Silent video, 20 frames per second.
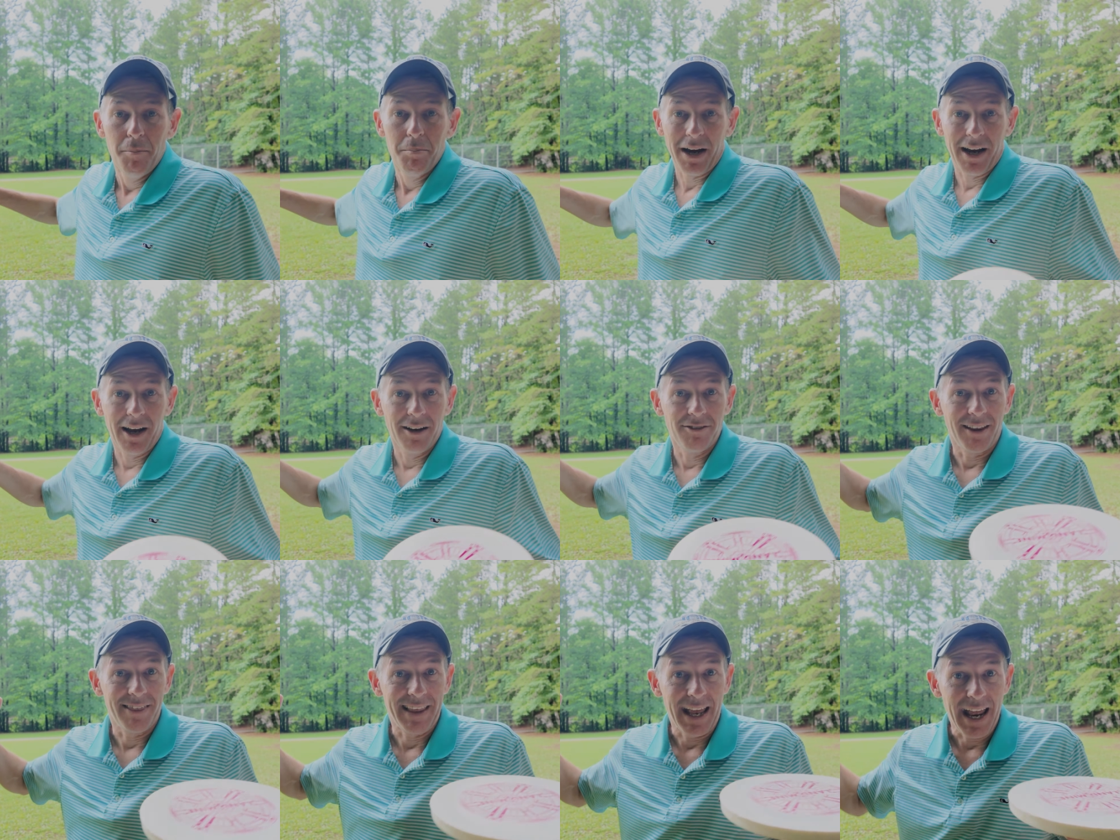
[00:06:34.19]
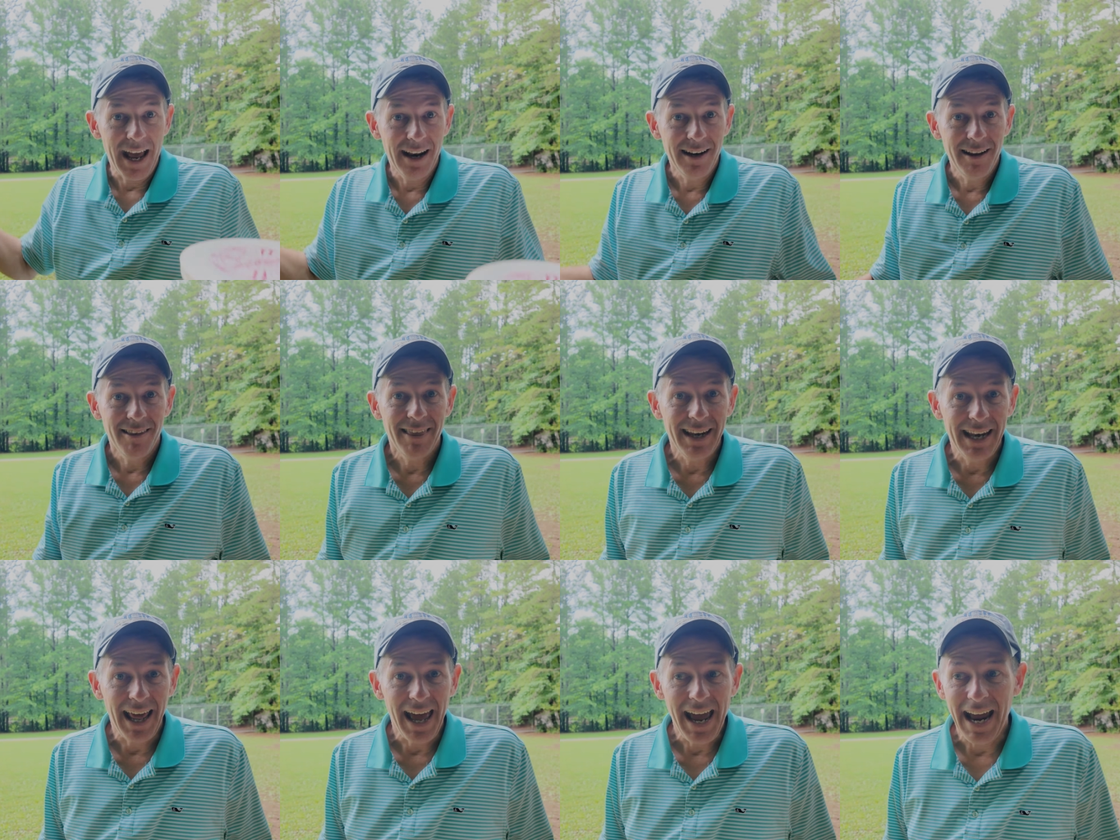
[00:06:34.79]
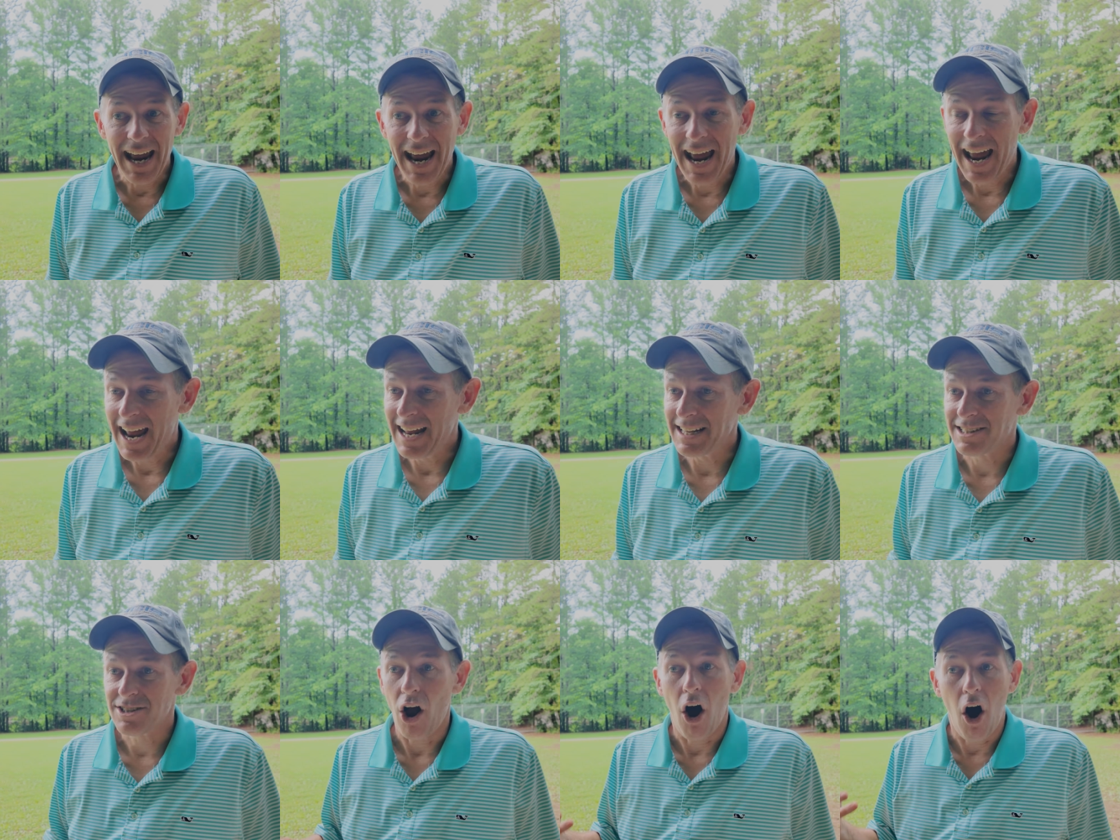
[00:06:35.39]
Because at the end of the day,
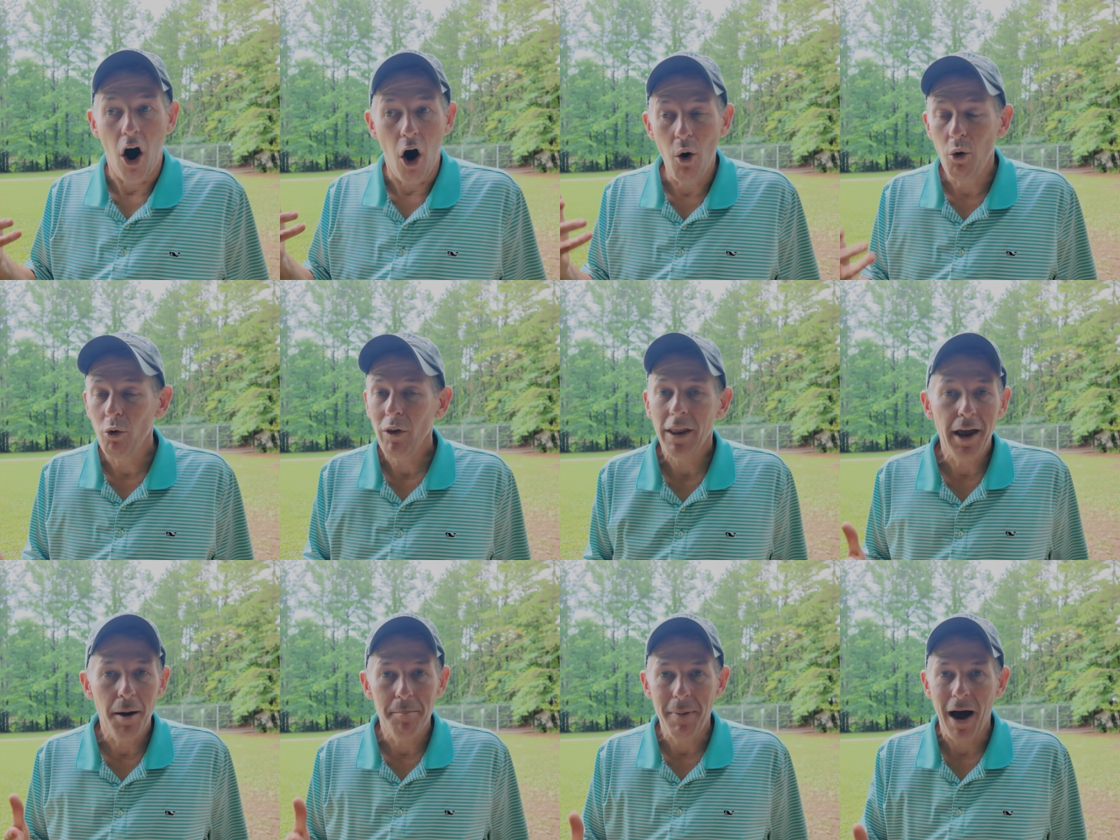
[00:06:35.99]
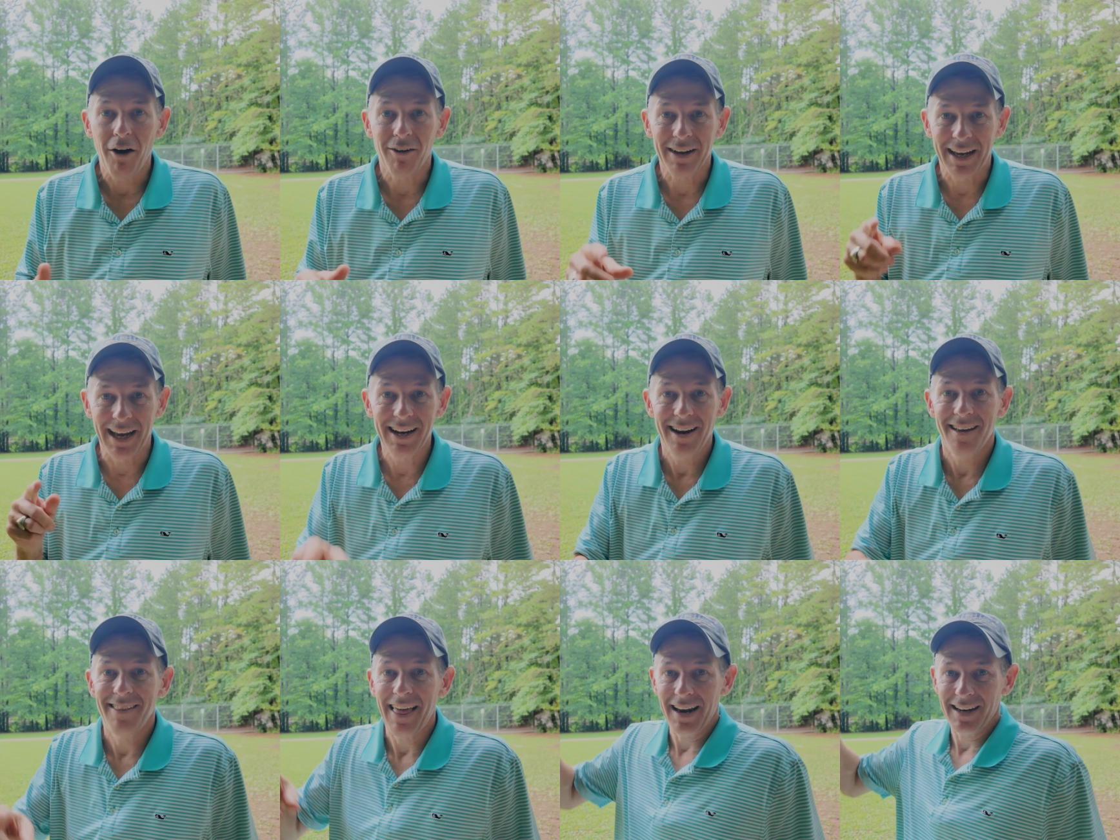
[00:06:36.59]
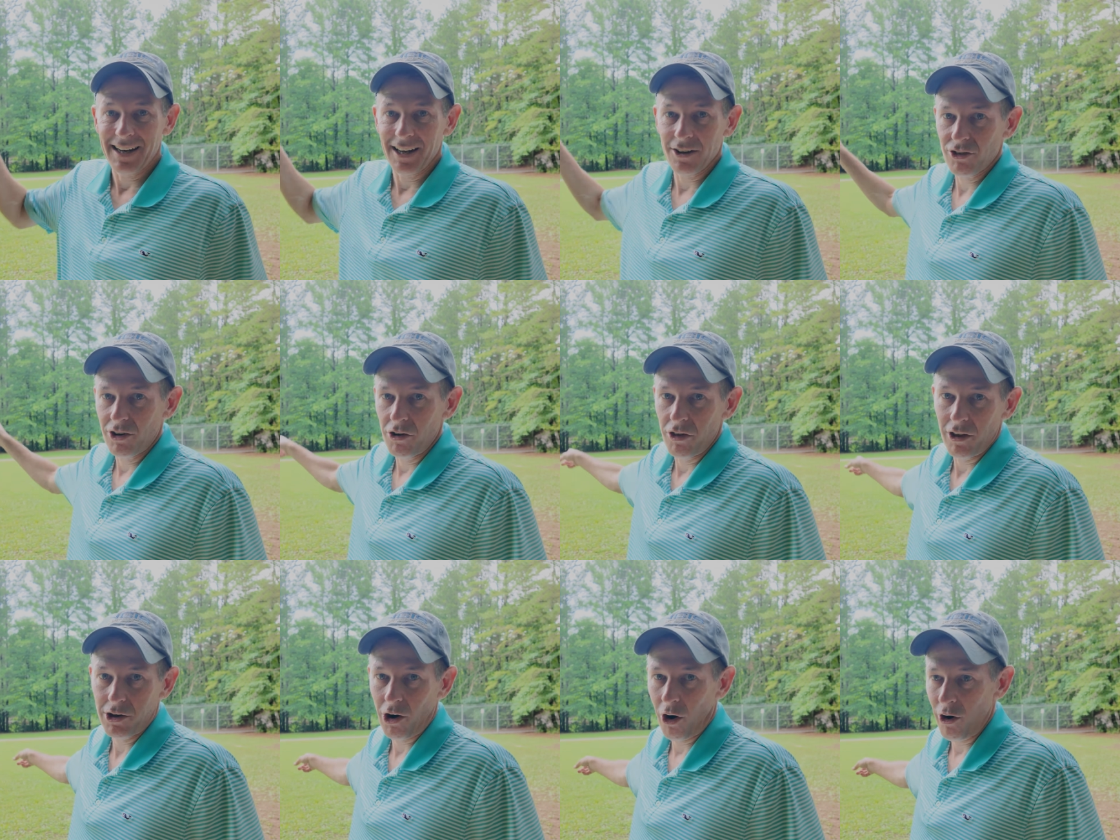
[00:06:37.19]
it's only about getting that disc
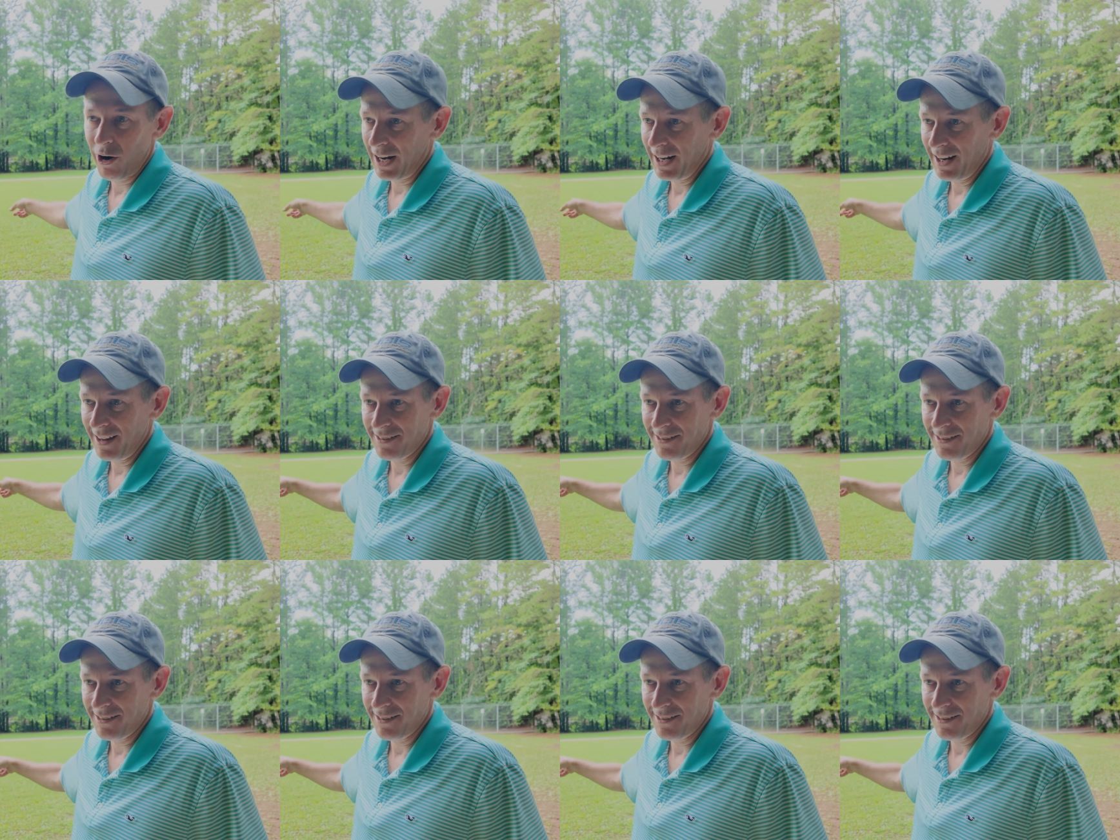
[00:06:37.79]
to the target.